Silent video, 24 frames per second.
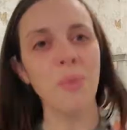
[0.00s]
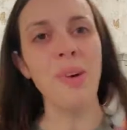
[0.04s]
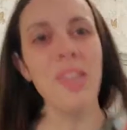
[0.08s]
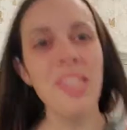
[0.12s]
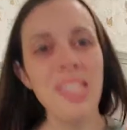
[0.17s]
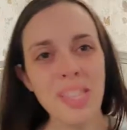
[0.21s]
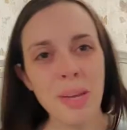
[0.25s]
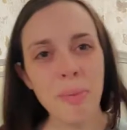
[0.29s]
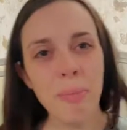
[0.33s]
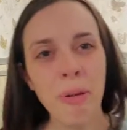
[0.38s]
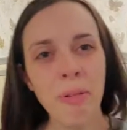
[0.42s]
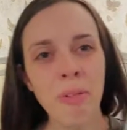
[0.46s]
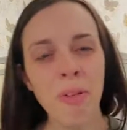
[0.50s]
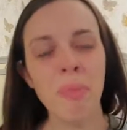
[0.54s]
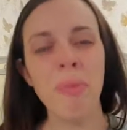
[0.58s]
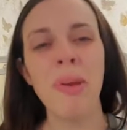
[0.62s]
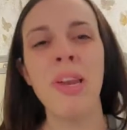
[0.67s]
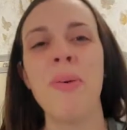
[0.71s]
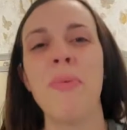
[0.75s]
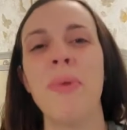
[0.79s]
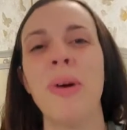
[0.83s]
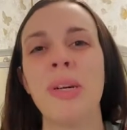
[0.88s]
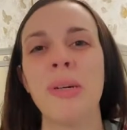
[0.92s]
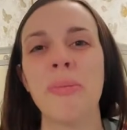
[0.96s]
is up
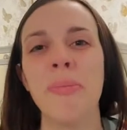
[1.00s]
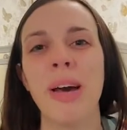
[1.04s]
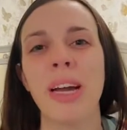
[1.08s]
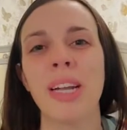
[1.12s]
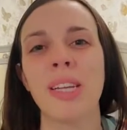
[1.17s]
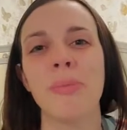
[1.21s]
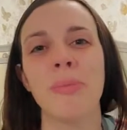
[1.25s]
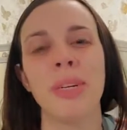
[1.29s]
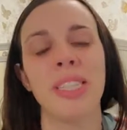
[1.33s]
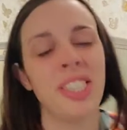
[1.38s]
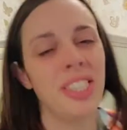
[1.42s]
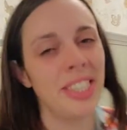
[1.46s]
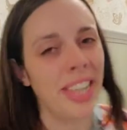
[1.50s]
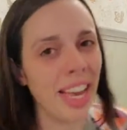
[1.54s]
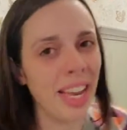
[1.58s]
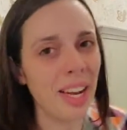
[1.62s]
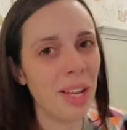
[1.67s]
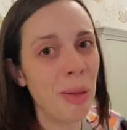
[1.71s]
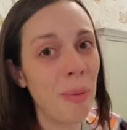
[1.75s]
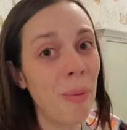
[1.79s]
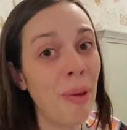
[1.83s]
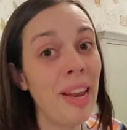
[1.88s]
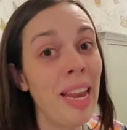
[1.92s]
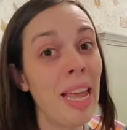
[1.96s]
everybody? Welcome back to my
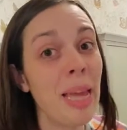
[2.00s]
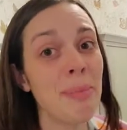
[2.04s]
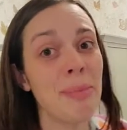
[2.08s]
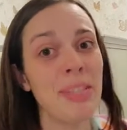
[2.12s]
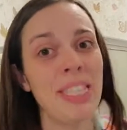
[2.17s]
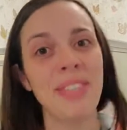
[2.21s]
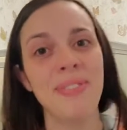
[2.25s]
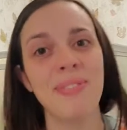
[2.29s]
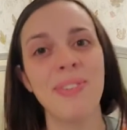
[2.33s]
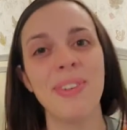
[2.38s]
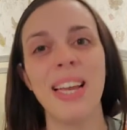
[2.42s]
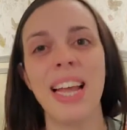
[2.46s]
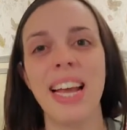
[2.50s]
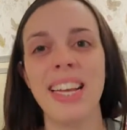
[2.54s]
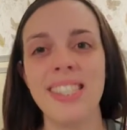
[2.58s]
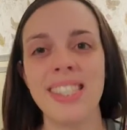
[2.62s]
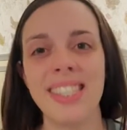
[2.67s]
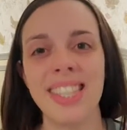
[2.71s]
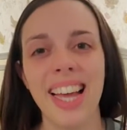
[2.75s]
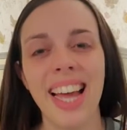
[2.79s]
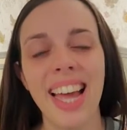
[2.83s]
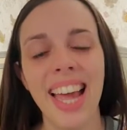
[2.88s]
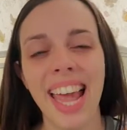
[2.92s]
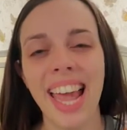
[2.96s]
channel. My name is
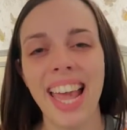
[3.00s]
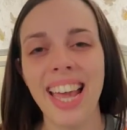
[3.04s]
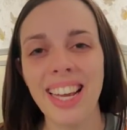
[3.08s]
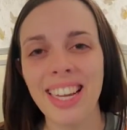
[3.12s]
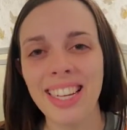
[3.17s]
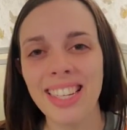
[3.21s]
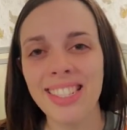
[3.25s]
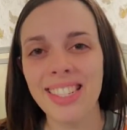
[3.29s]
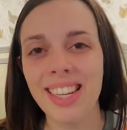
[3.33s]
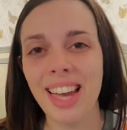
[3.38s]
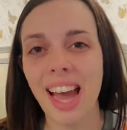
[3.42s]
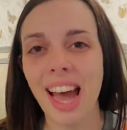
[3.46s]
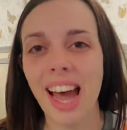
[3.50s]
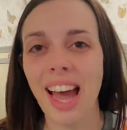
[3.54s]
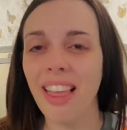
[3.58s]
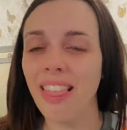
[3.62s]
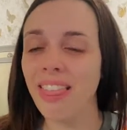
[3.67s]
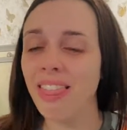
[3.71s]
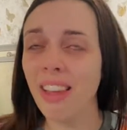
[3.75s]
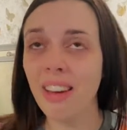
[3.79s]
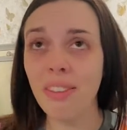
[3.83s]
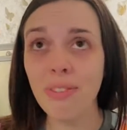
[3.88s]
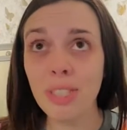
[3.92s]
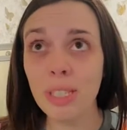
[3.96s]
Vanessa and I
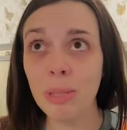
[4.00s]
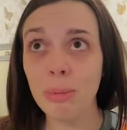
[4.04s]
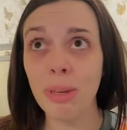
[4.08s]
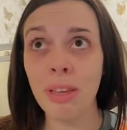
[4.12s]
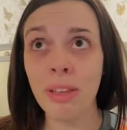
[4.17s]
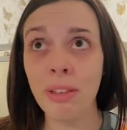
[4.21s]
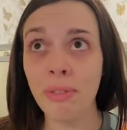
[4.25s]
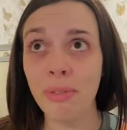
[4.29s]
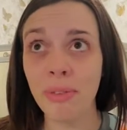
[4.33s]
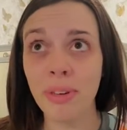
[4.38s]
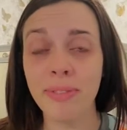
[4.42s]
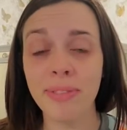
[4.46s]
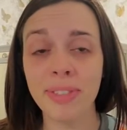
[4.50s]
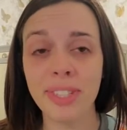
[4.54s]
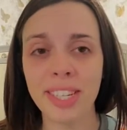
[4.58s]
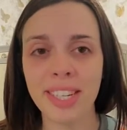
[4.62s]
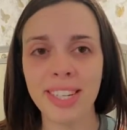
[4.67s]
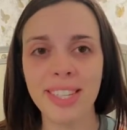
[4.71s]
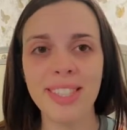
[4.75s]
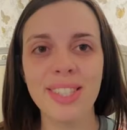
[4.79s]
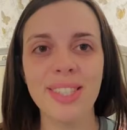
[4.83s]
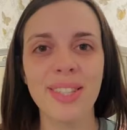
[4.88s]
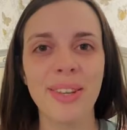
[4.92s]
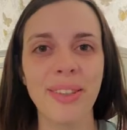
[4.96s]
love to be
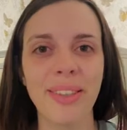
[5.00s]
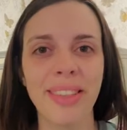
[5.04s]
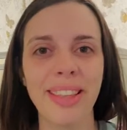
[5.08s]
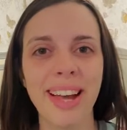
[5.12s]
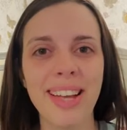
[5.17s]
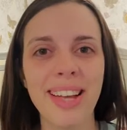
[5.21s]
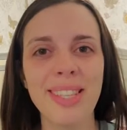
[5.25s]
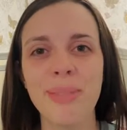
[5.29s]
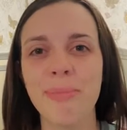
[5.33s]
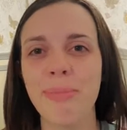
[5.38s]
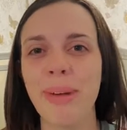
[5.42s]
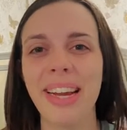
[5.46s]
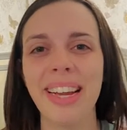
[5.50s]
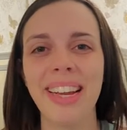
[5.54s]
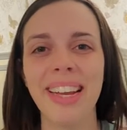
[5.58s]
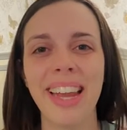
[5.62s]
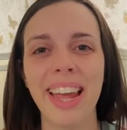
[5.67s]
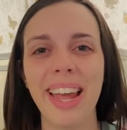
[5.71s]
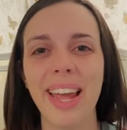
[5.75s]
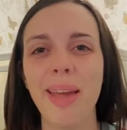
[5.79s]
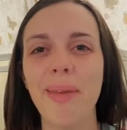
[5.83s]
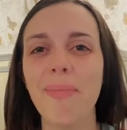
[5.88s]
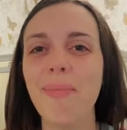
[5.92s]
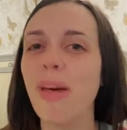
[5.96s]
thrifty, so that's my
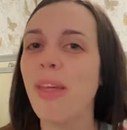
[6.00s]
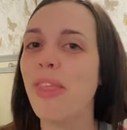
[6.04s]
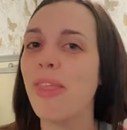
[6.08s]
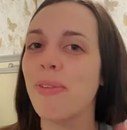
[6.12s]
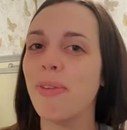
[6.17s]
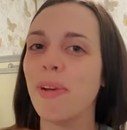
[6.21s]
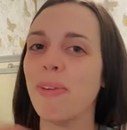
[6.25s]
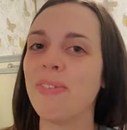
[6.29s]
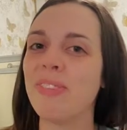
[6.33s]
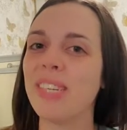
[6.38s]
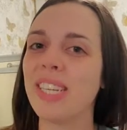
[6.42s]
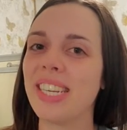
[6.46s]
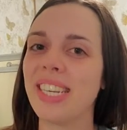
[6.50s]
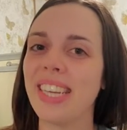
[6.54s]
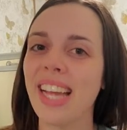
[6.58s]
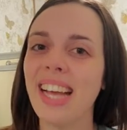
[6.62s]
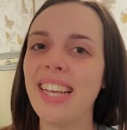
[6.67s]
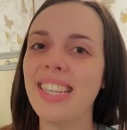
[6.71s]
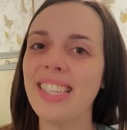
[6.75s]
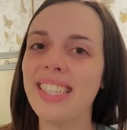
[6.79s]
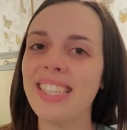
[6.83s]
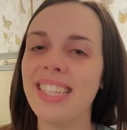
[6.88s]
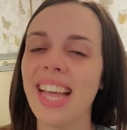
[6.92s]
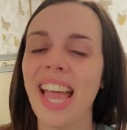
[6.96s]
name,
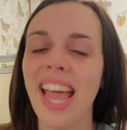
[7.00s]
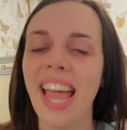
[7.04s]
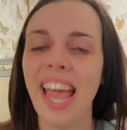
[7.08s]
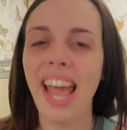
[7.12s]
ThriftyNess.